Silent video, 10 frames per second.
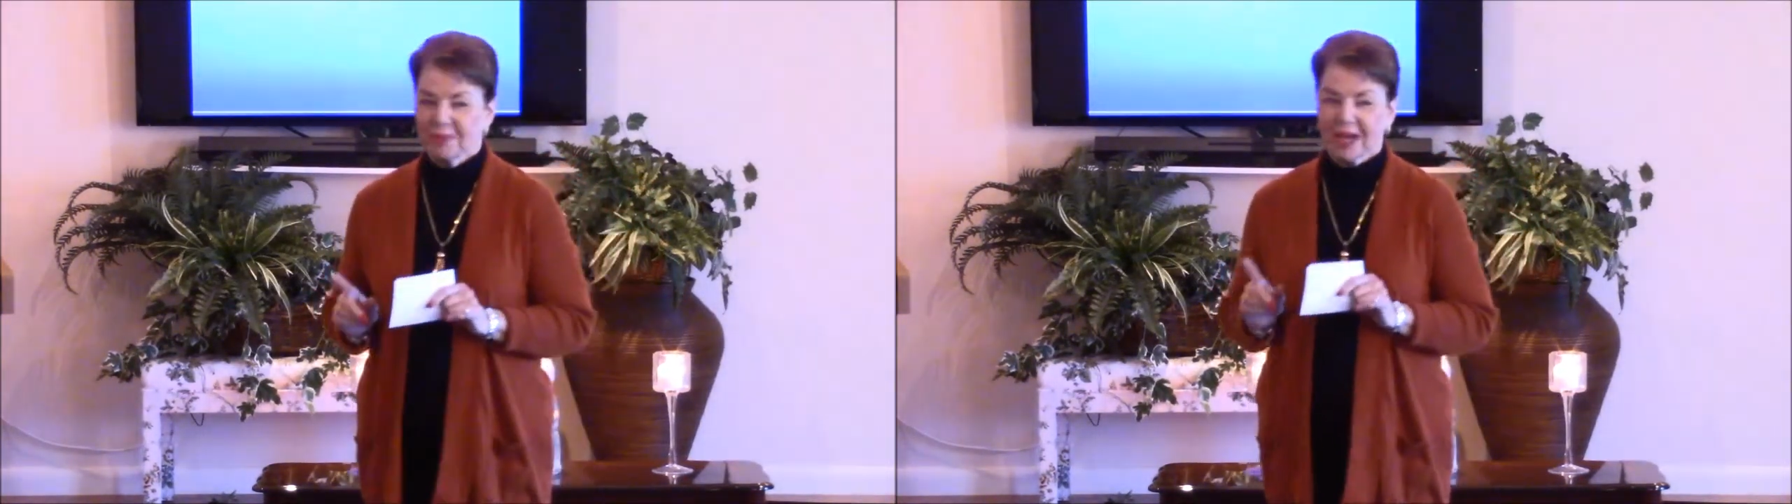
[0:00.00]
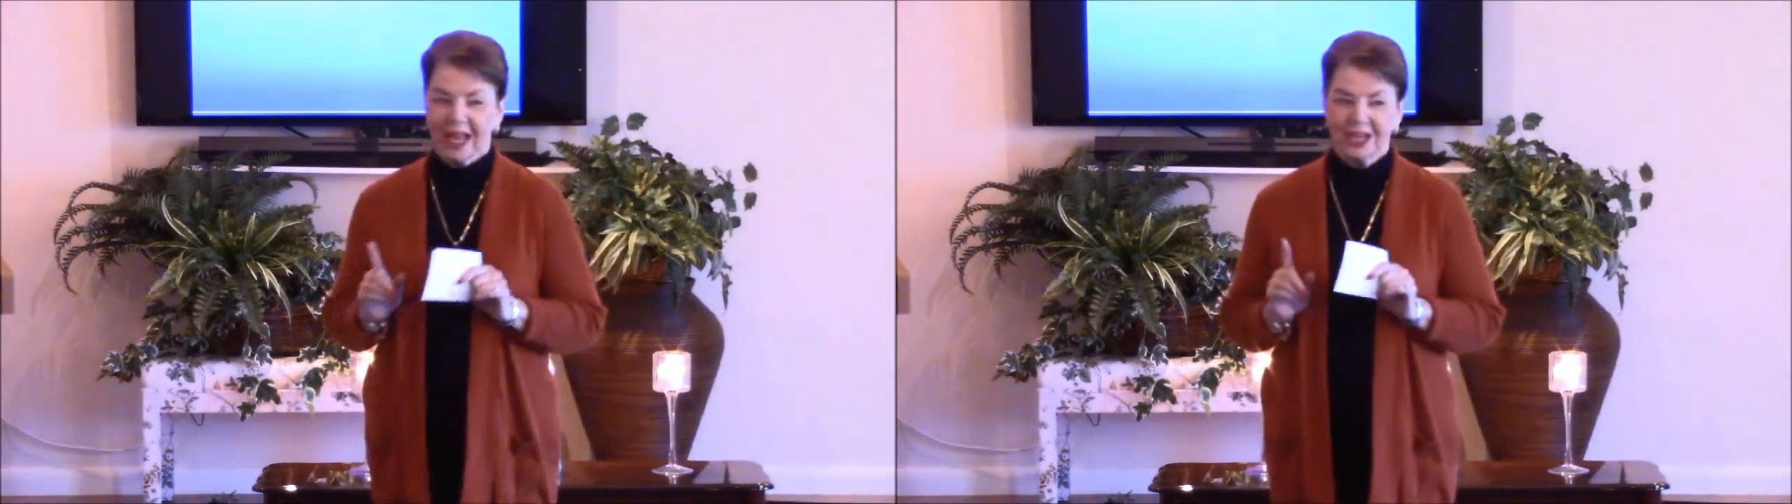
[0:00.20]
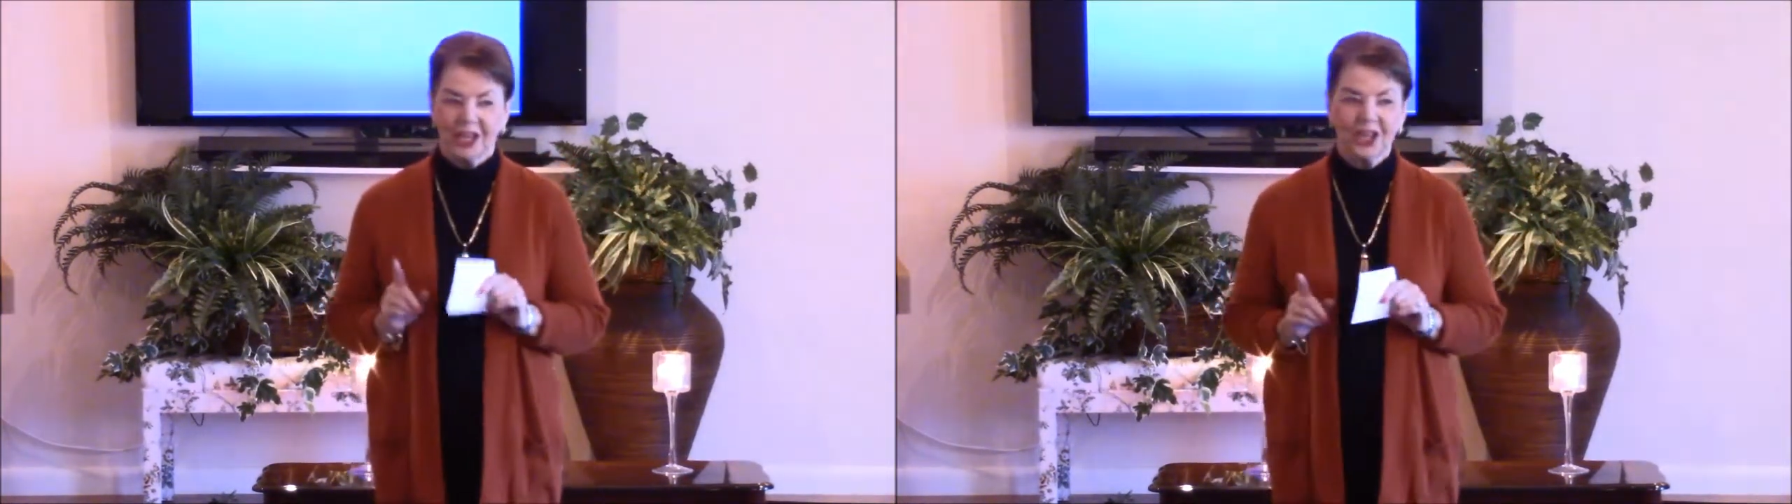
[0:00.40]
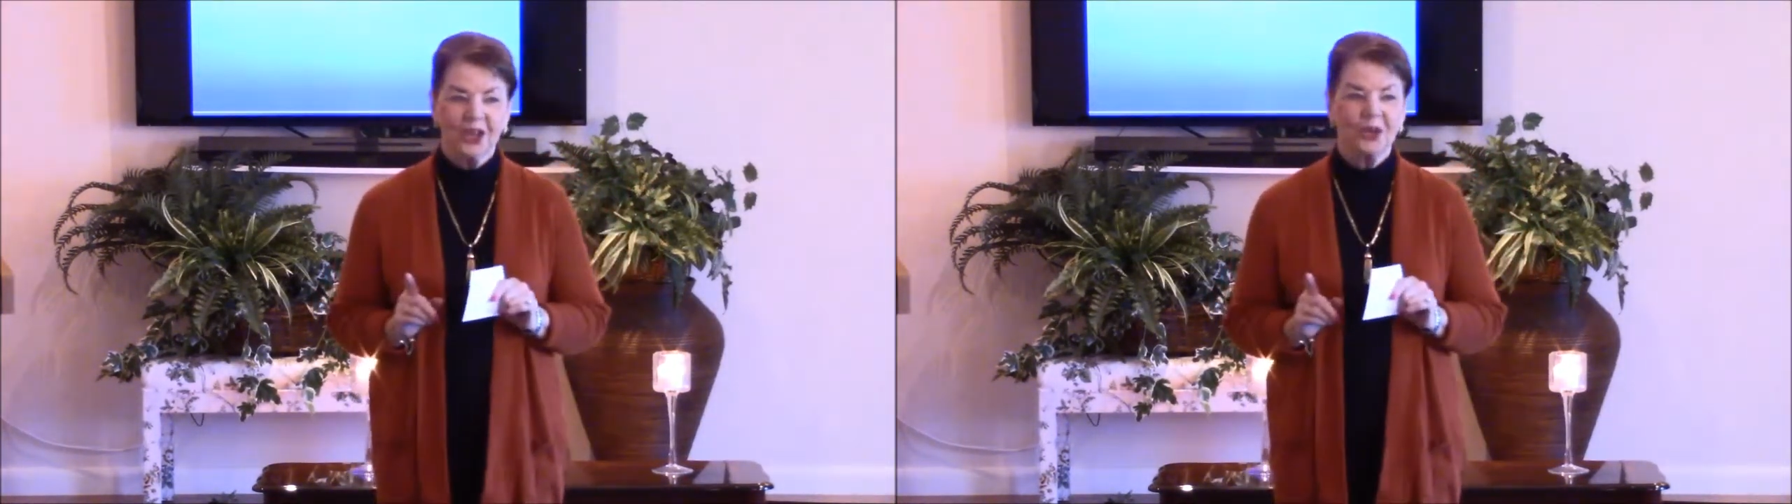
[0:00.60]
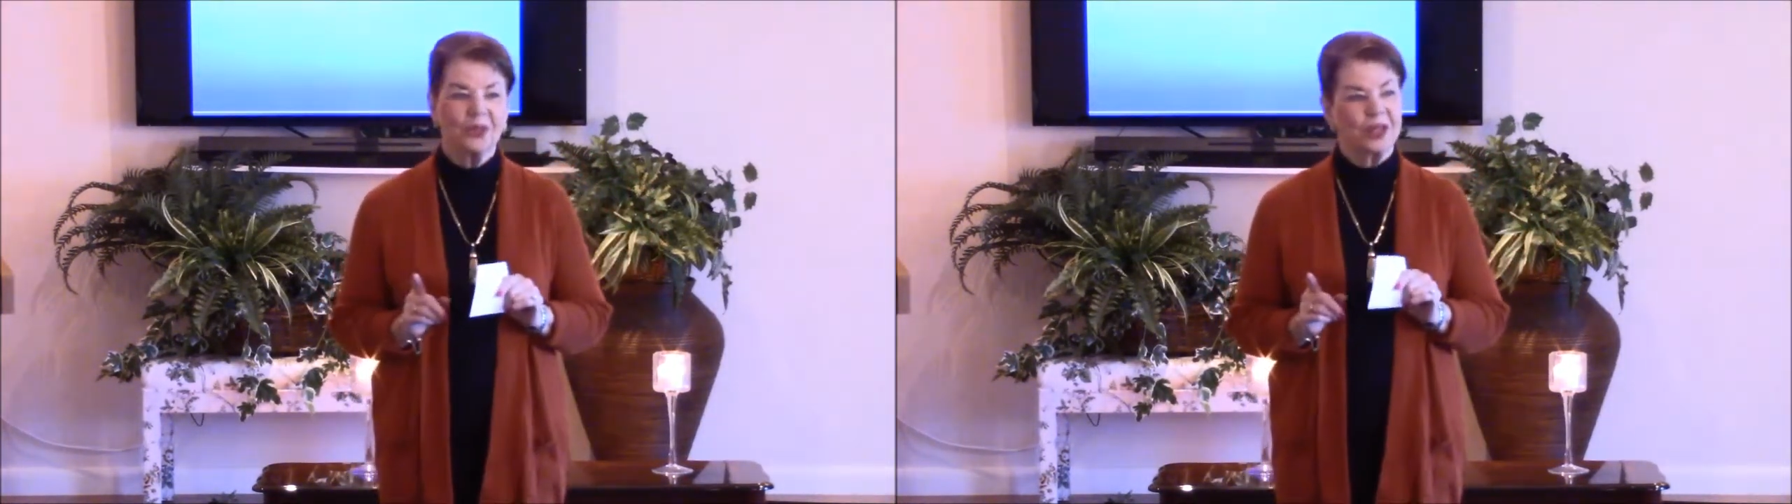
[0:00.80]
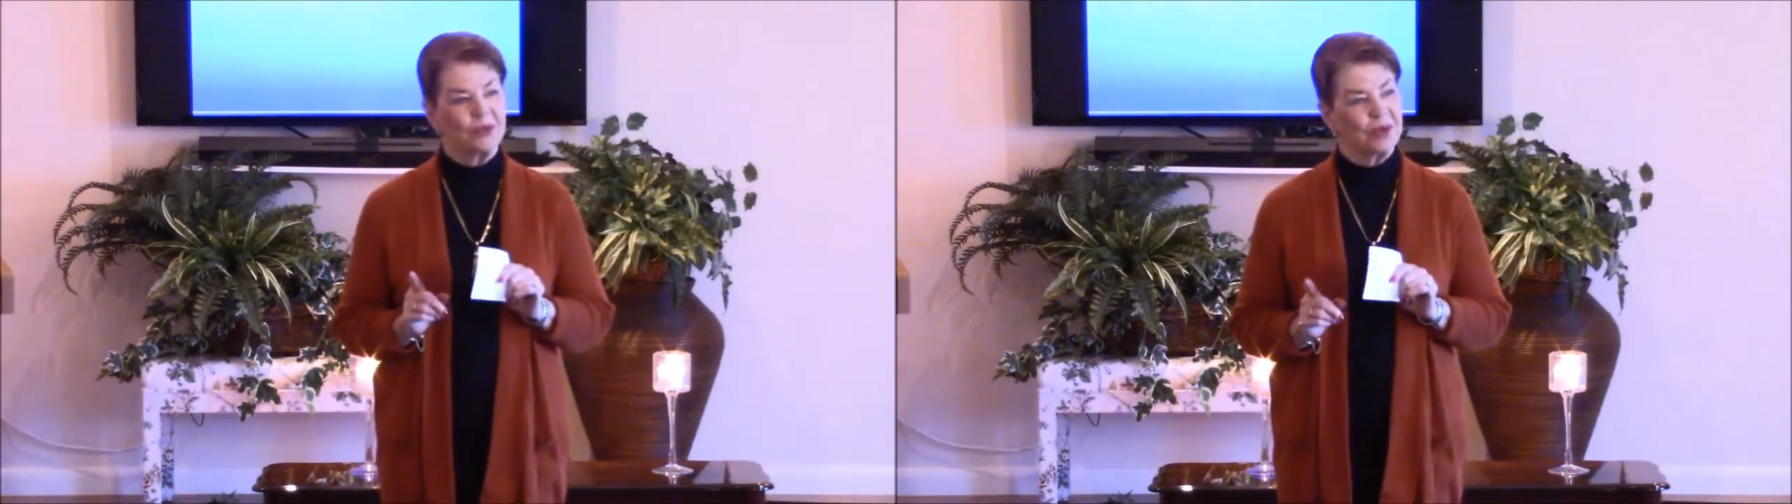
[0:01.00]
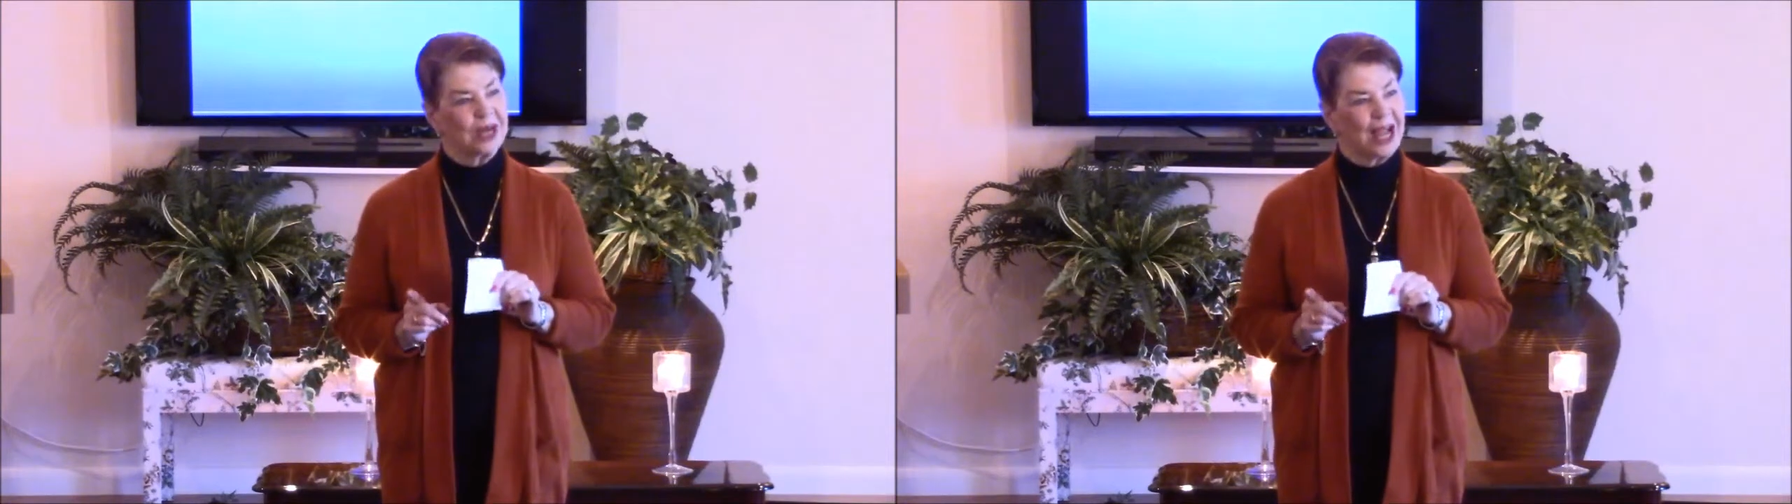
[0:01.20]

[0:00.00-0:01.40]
but I knew that when